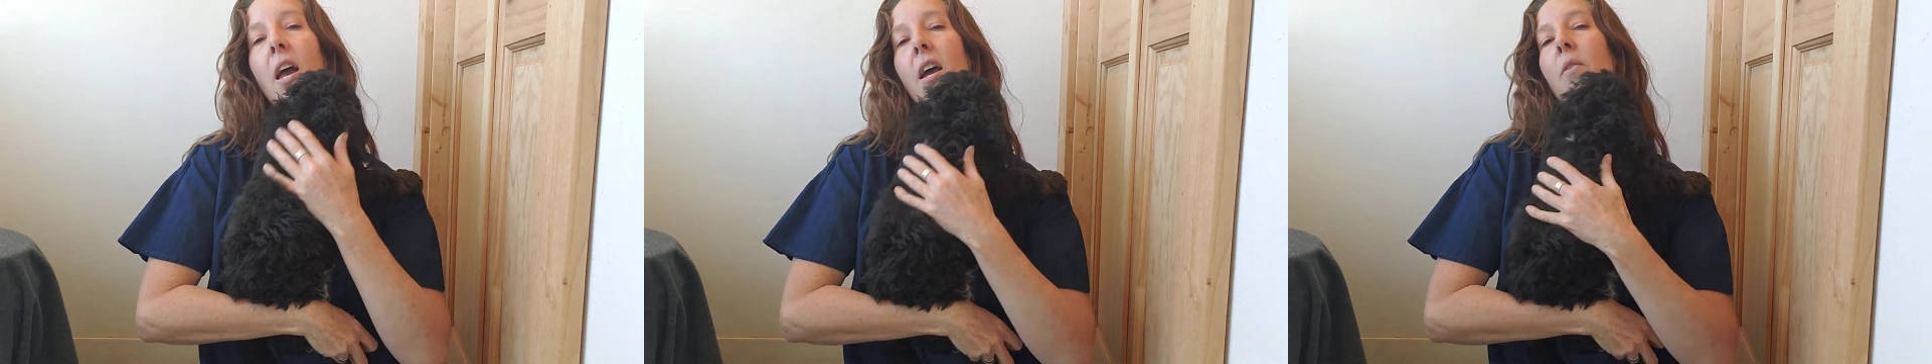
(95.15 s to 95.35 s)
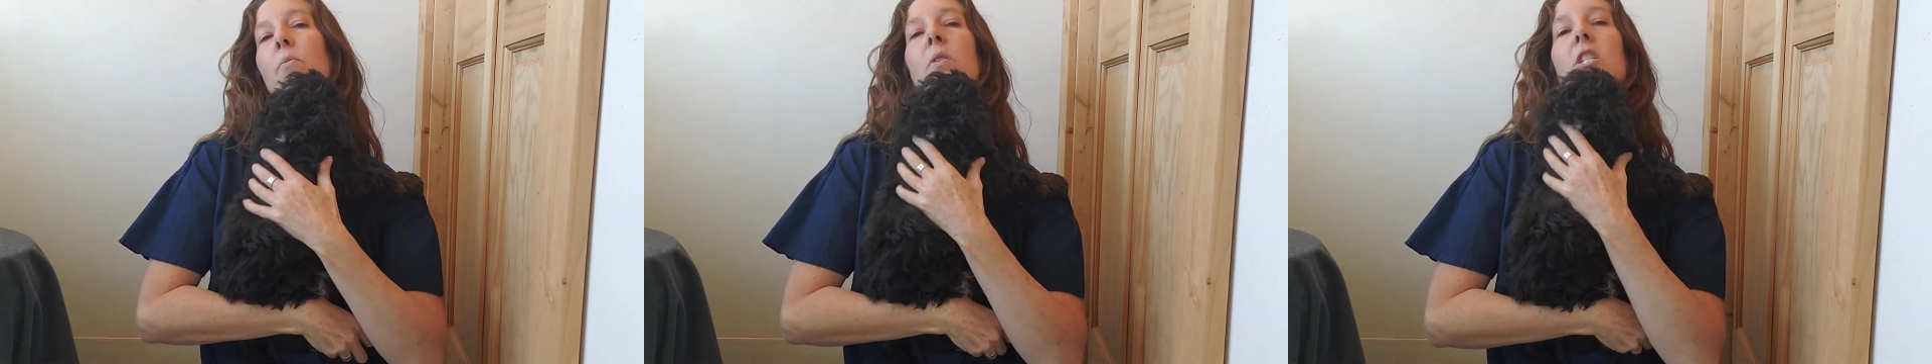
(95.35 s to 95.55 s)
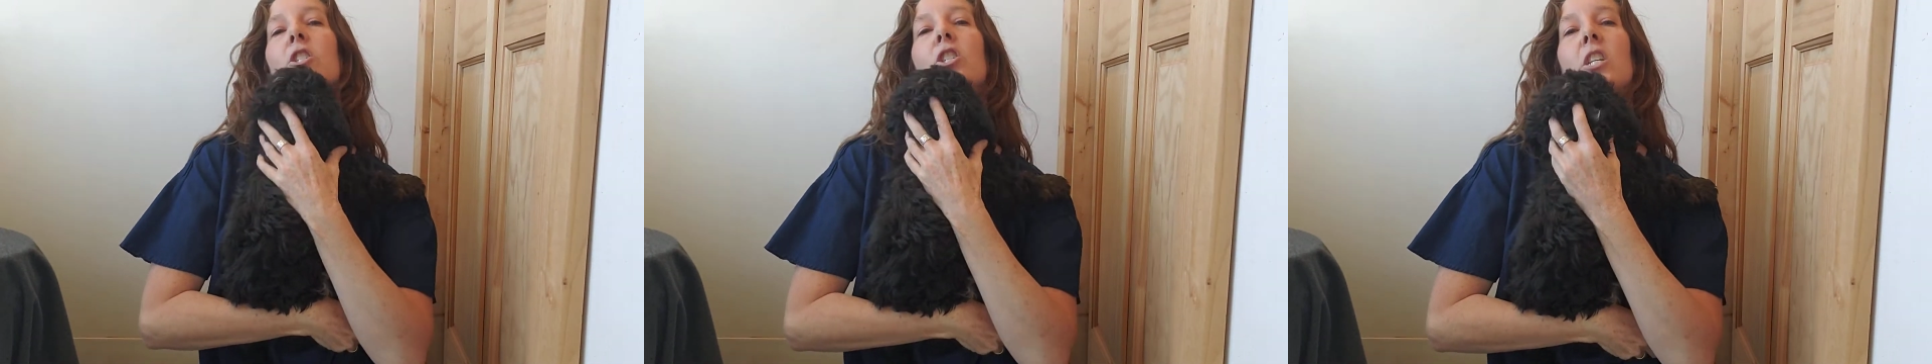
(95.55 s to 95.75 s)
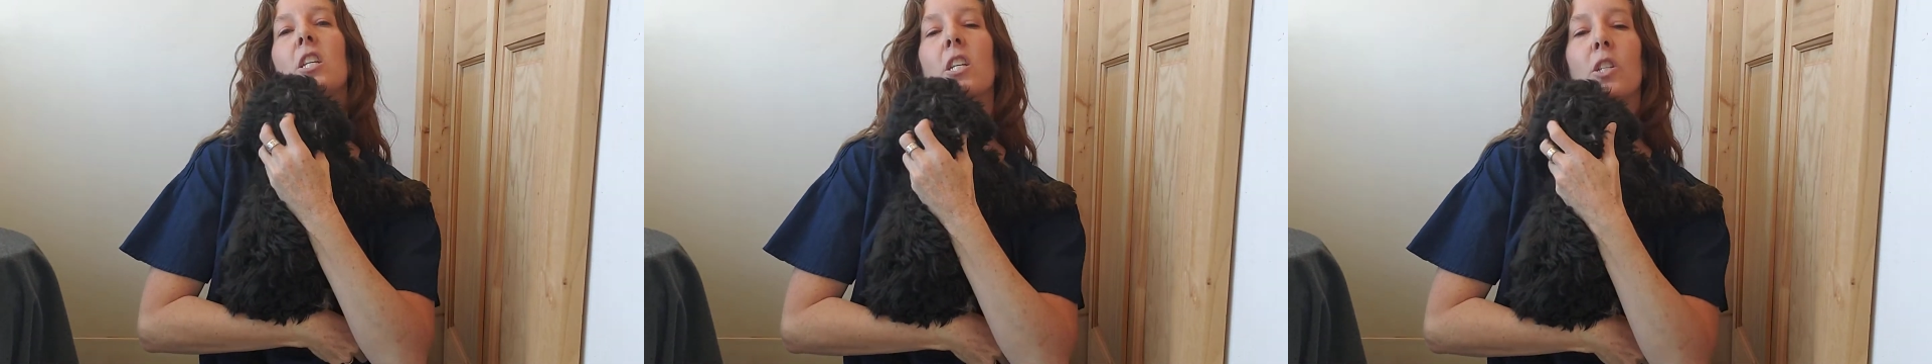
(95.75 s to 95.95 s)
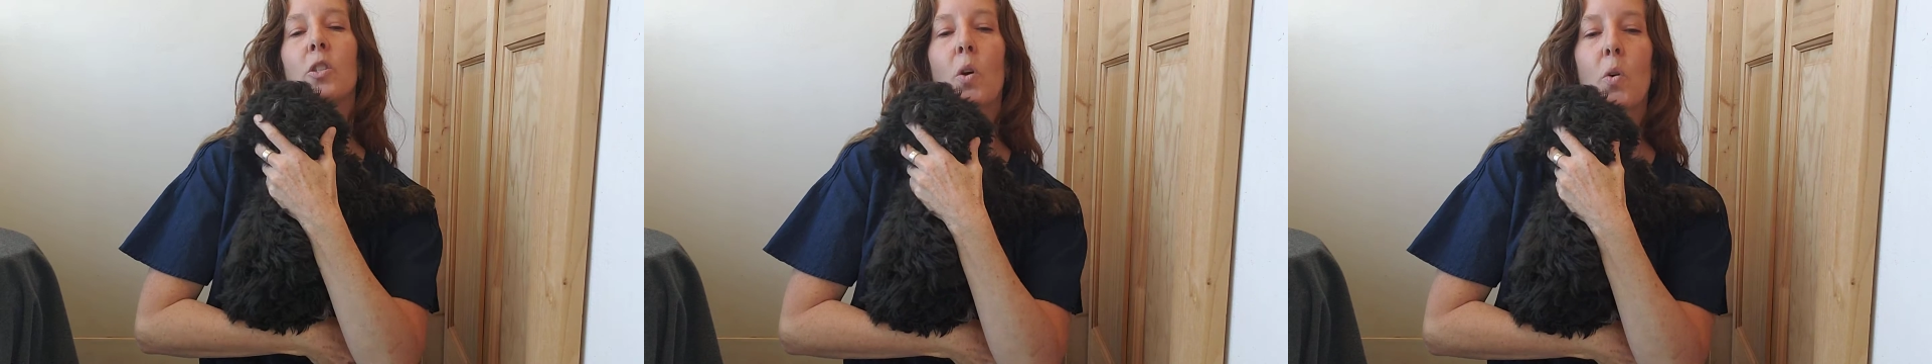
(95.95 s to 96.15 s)
and when she
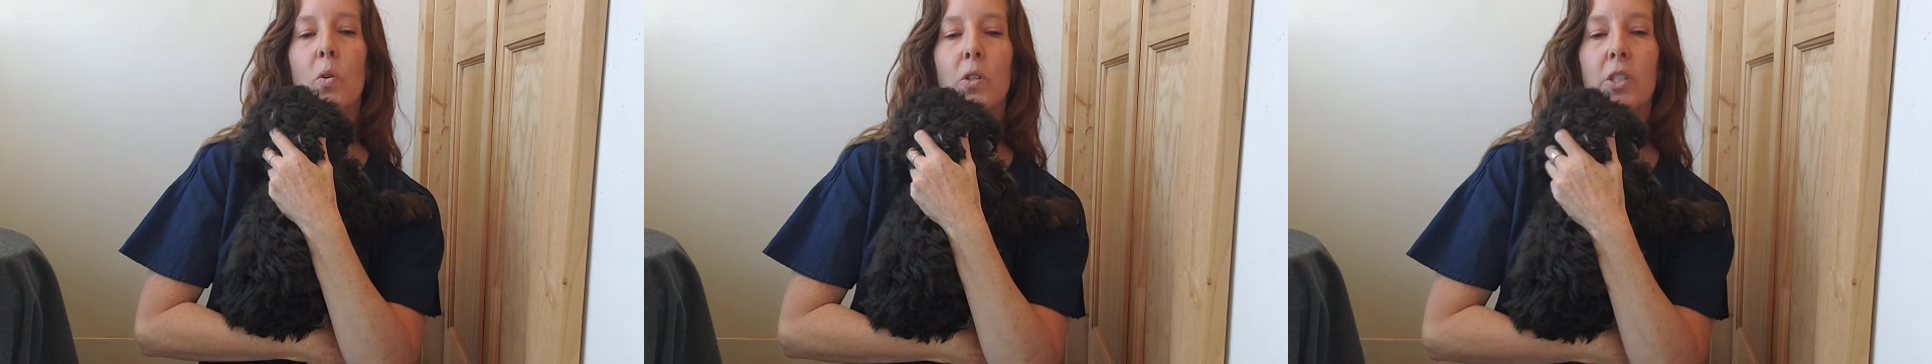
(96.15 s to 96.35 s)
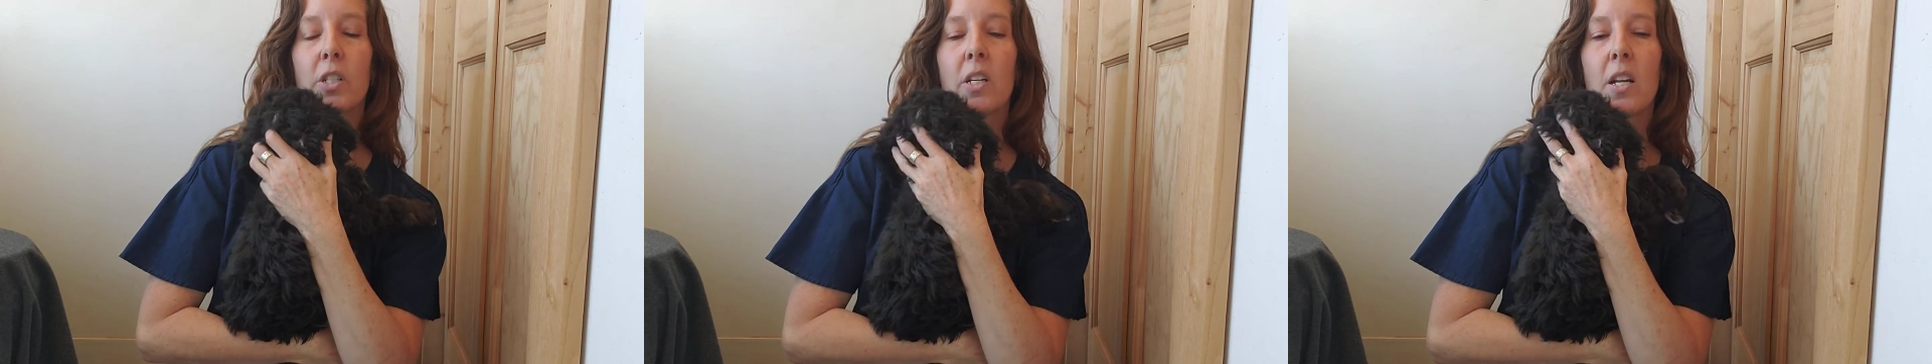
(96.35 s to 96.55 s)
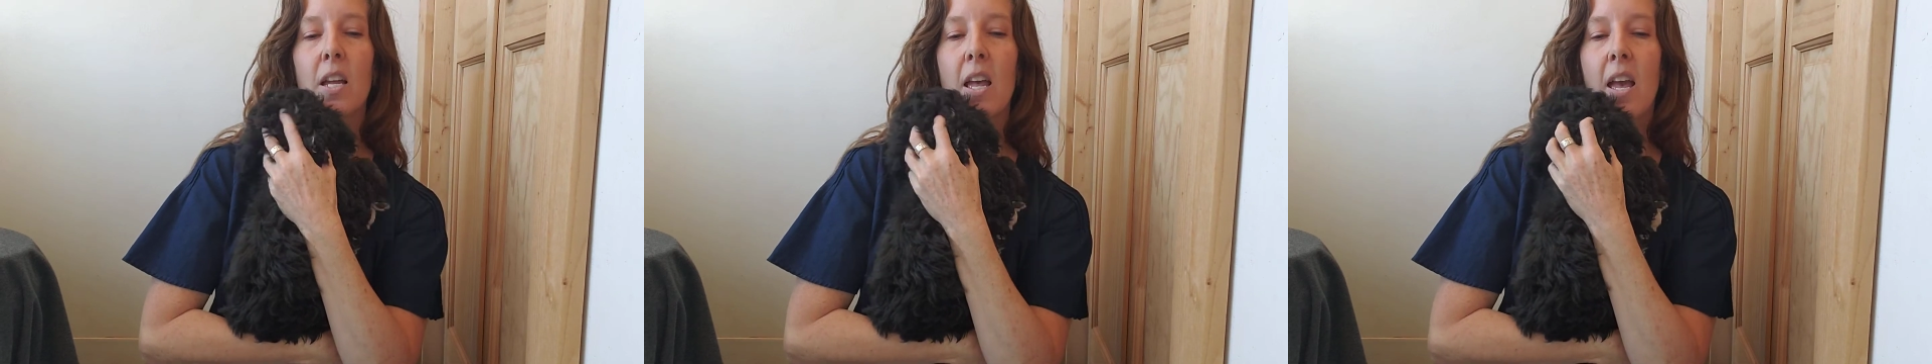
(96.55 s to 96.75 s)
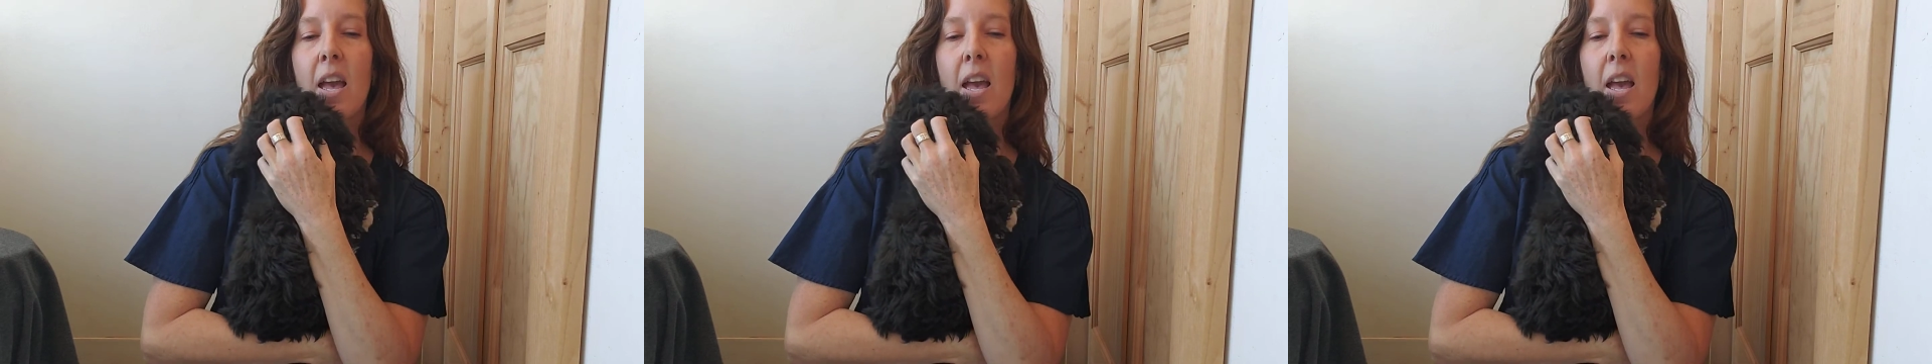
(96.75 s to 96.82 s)
gets older.